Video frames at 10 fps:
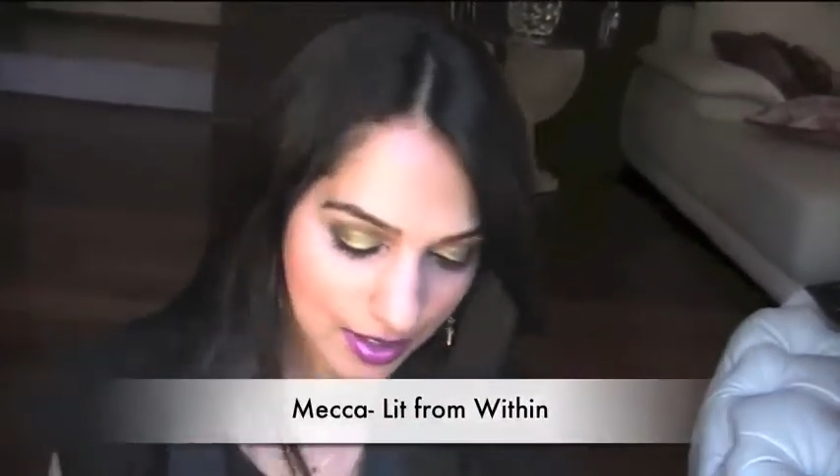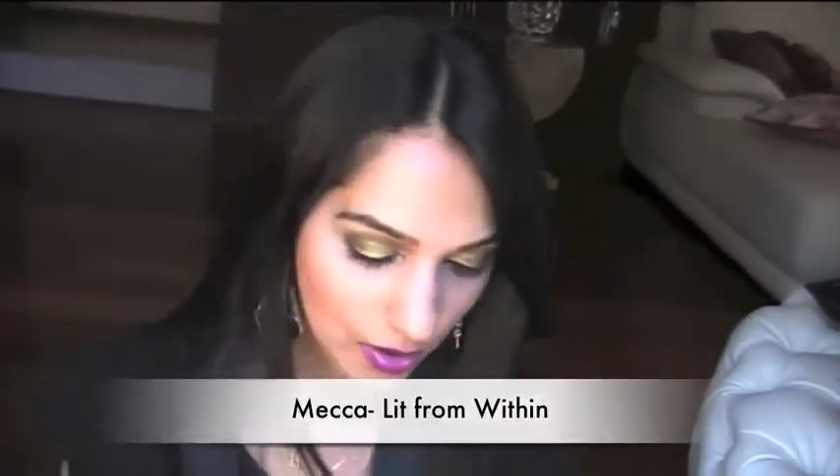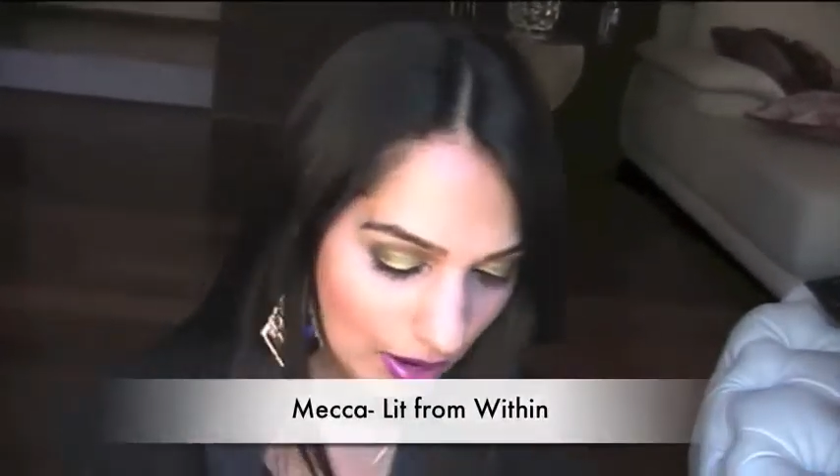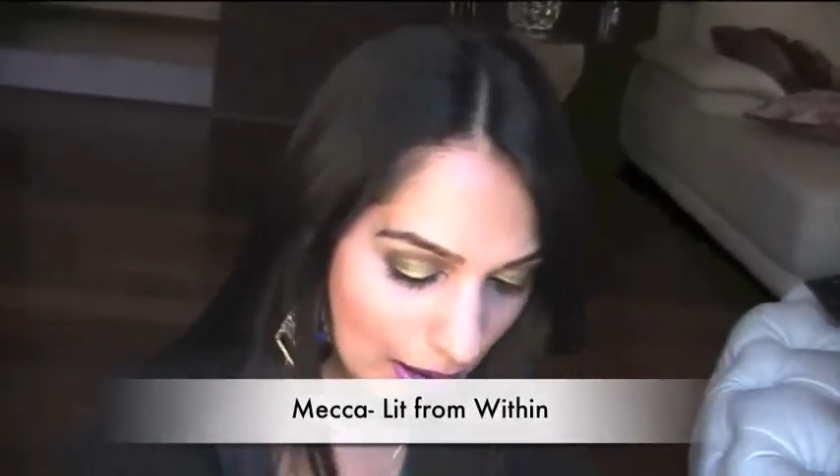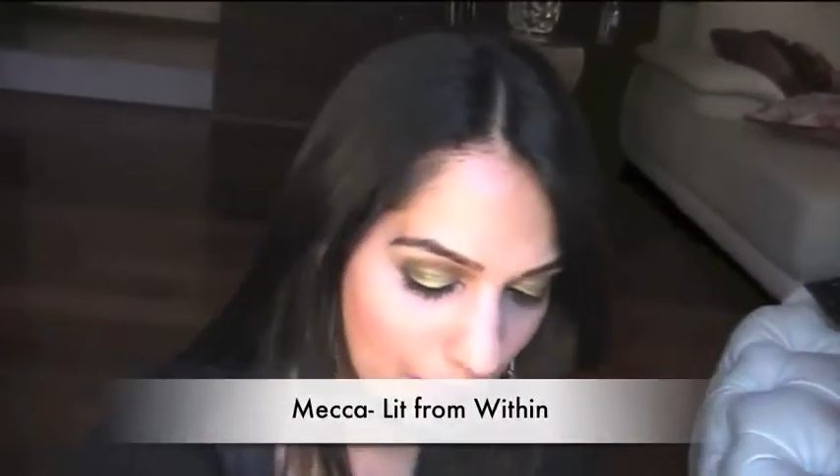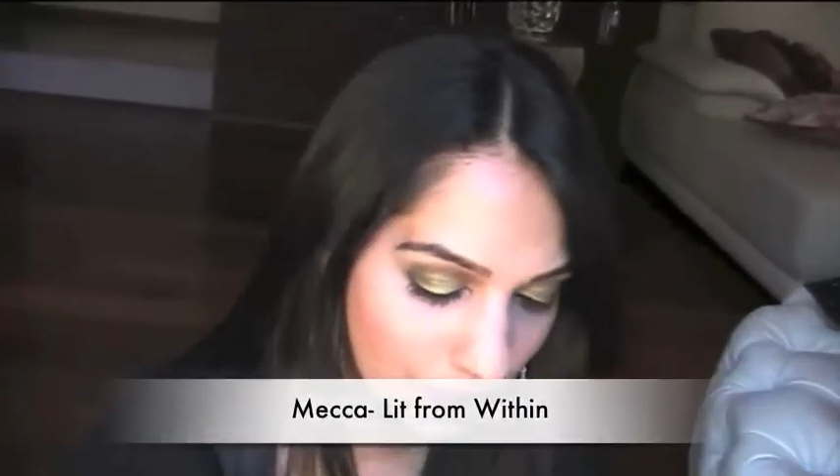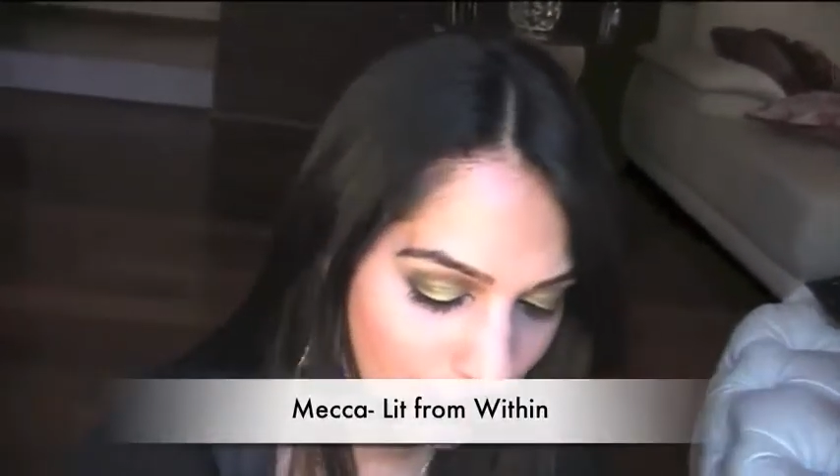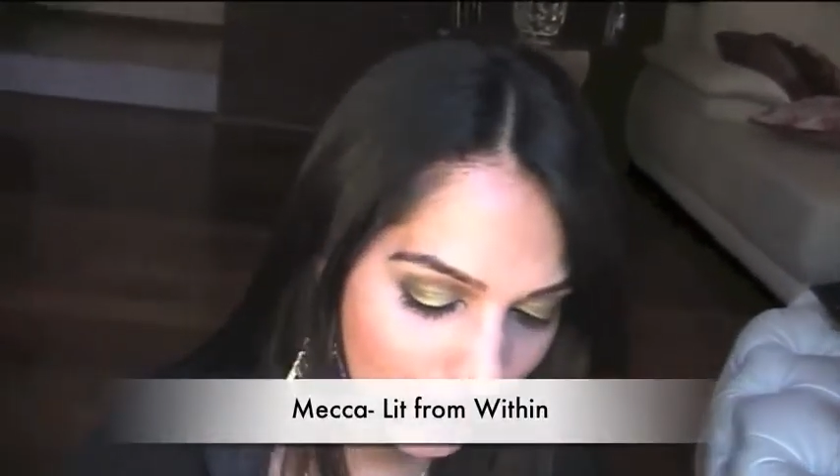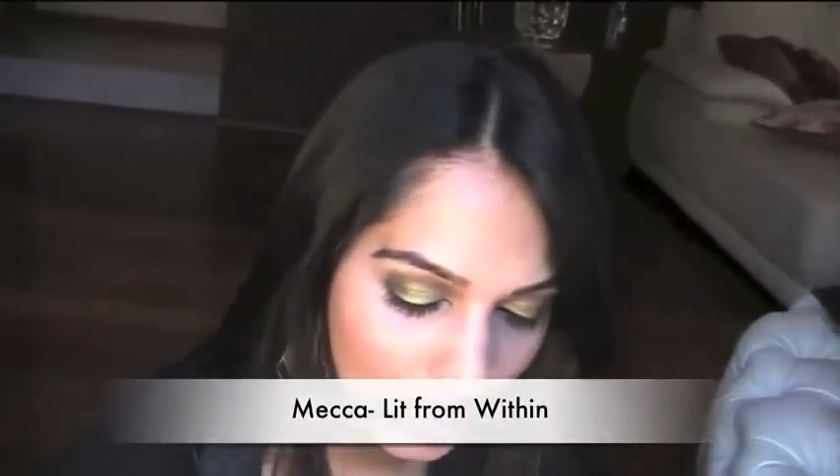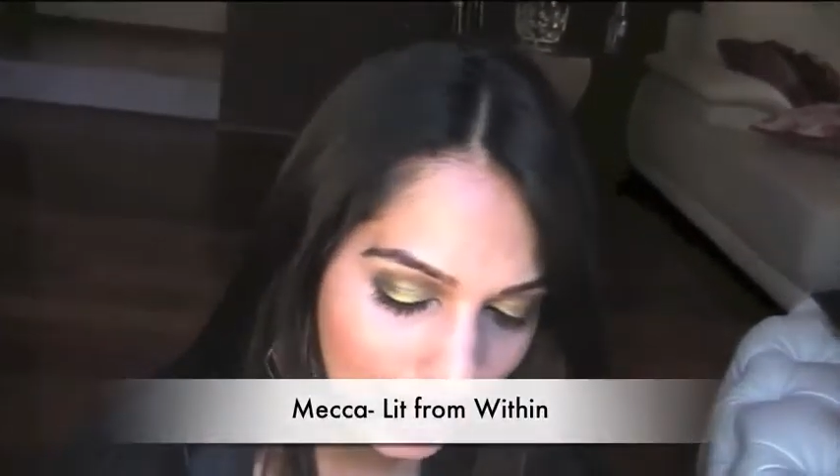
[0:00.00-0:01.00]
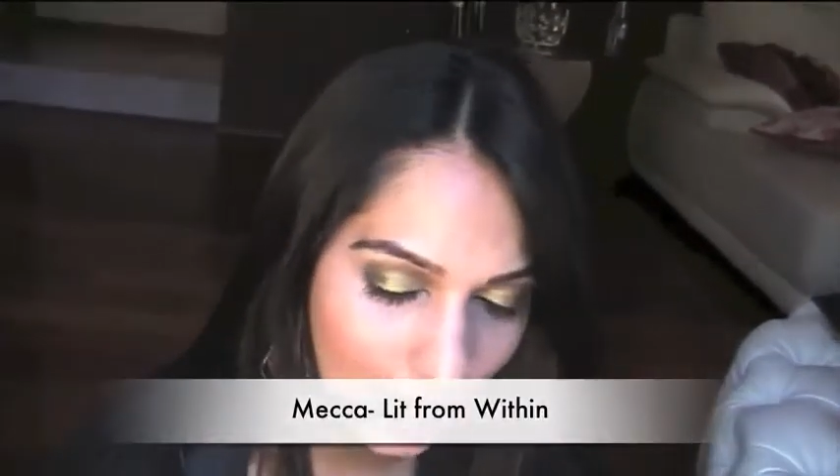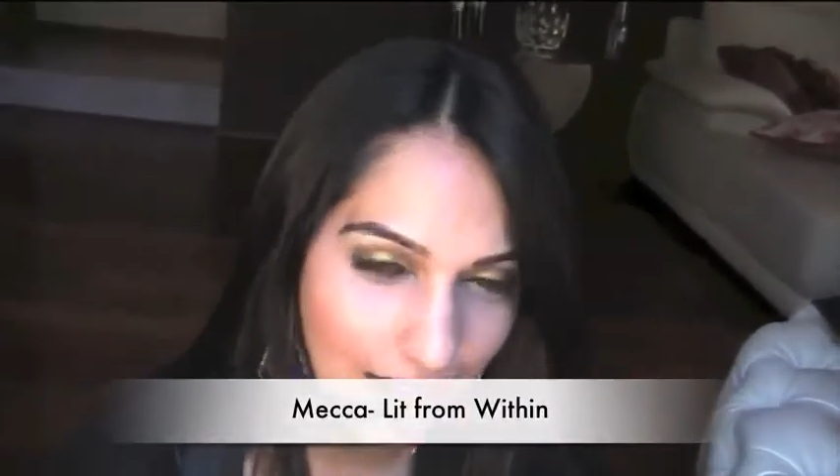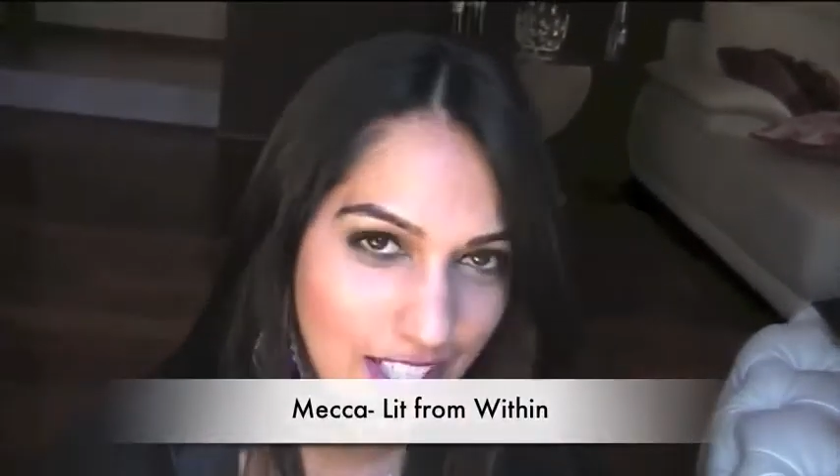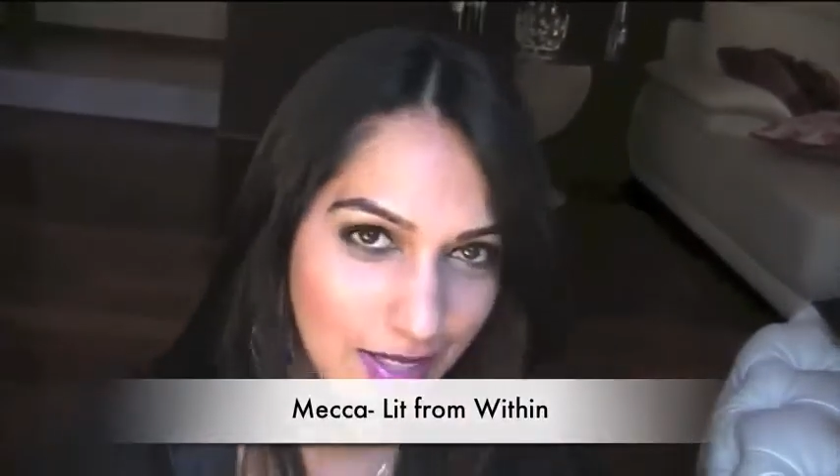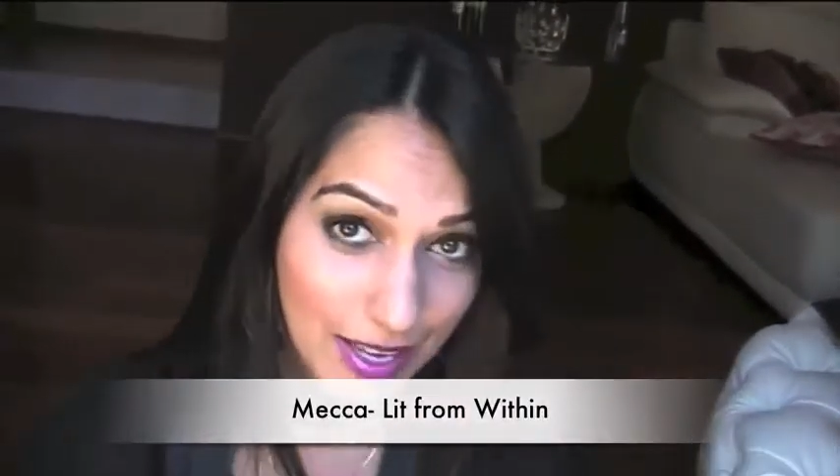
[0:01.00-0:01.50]
So yeah,
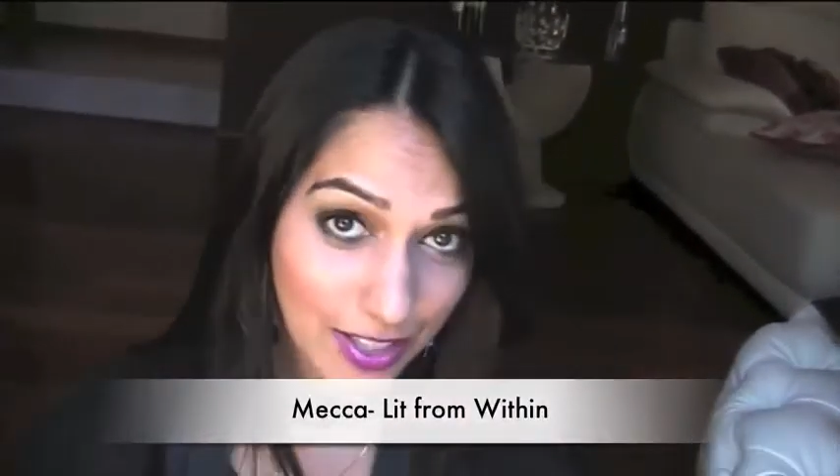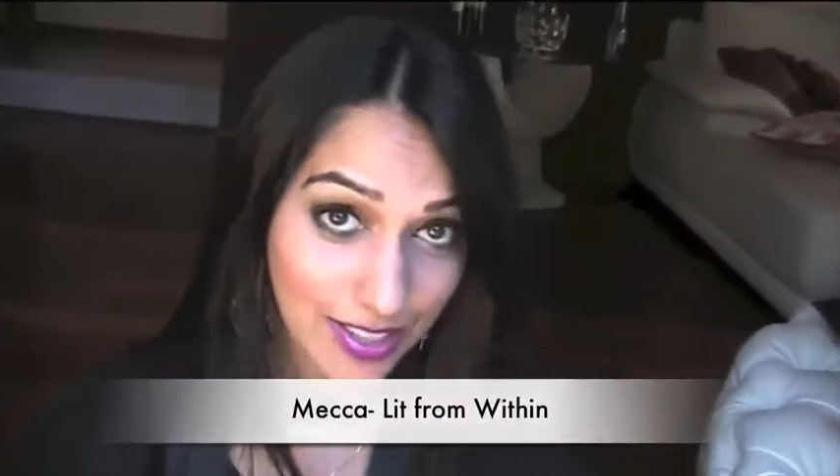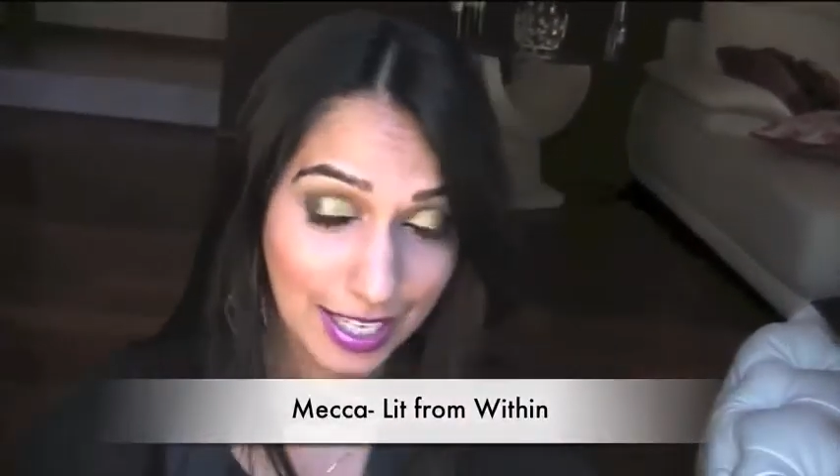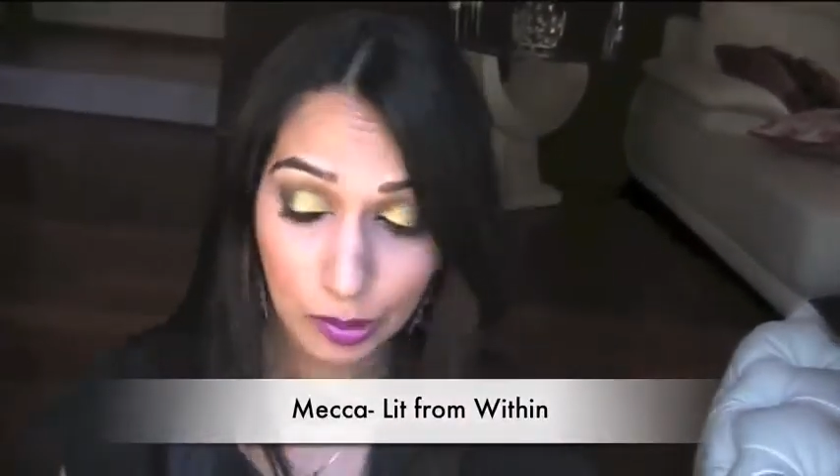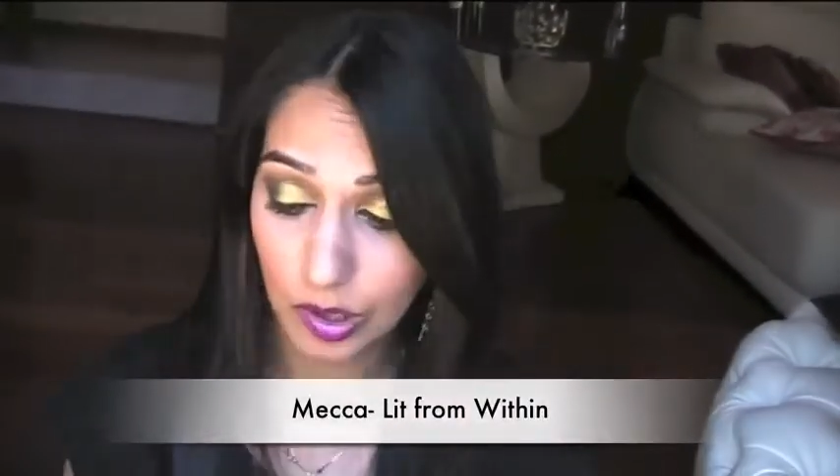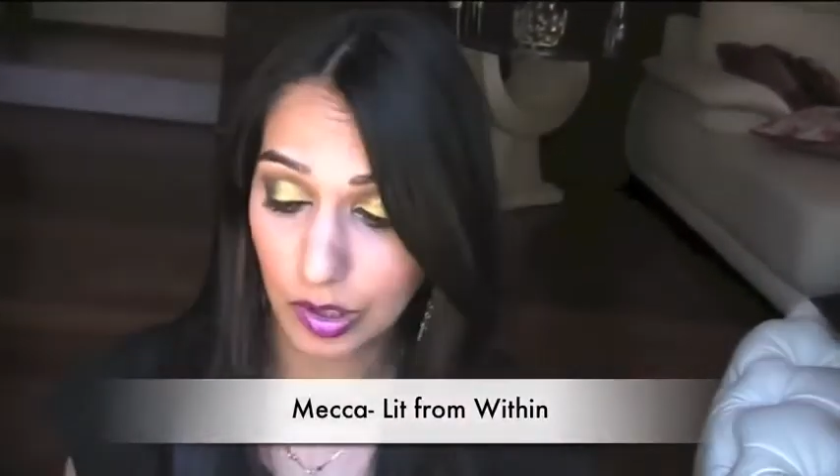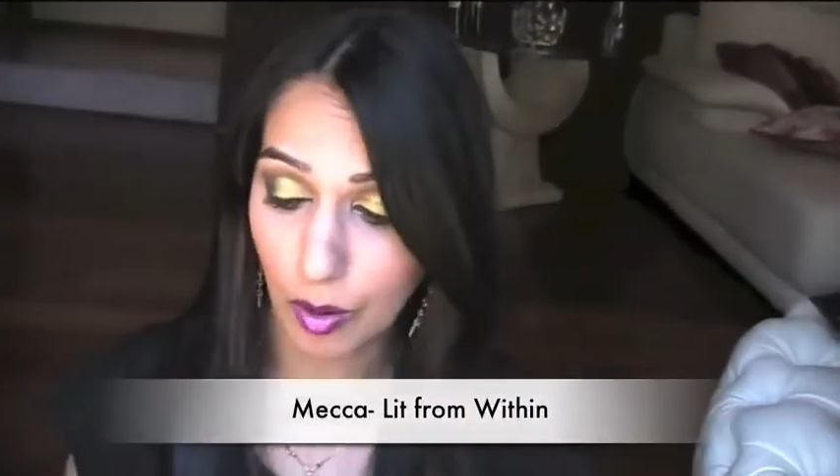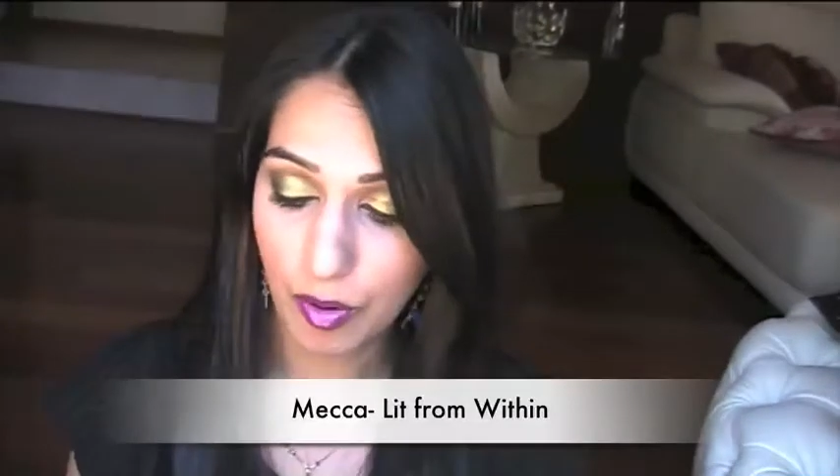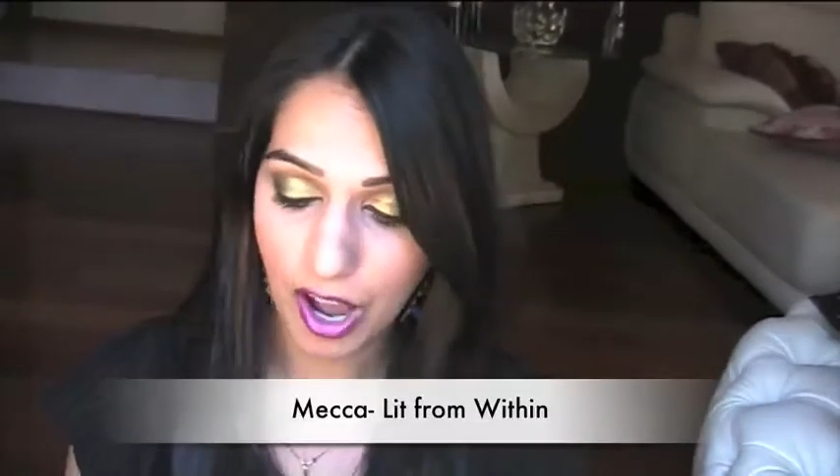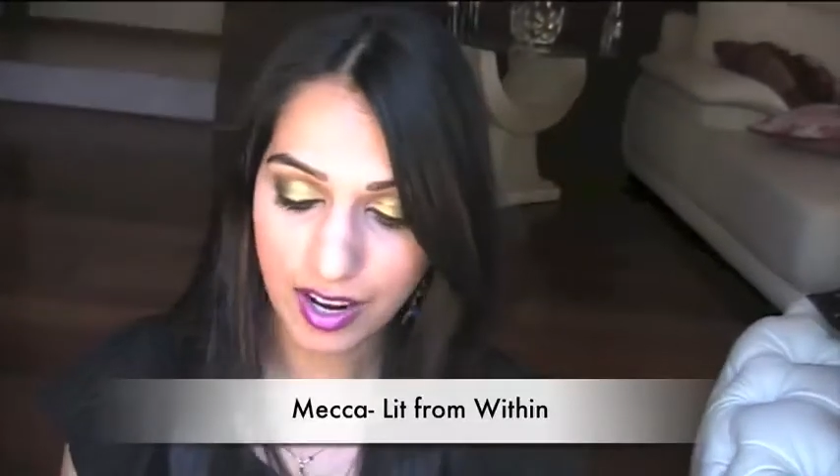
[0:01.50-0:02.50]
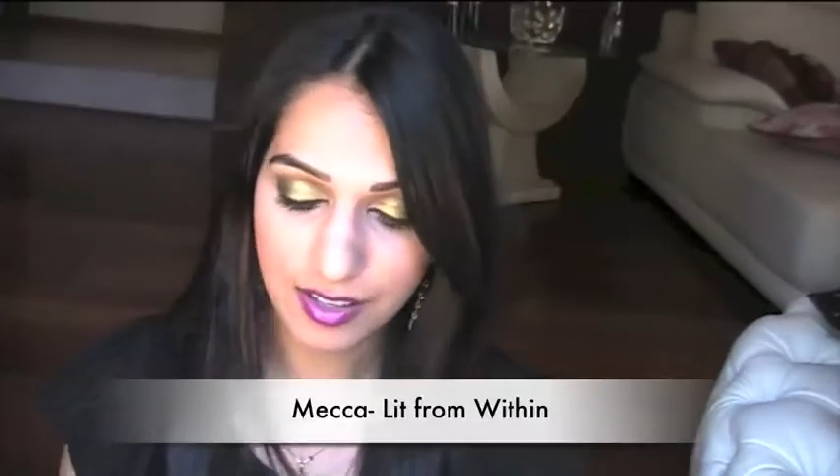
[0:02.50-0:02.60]
and it just makes your skin look a lot brighter.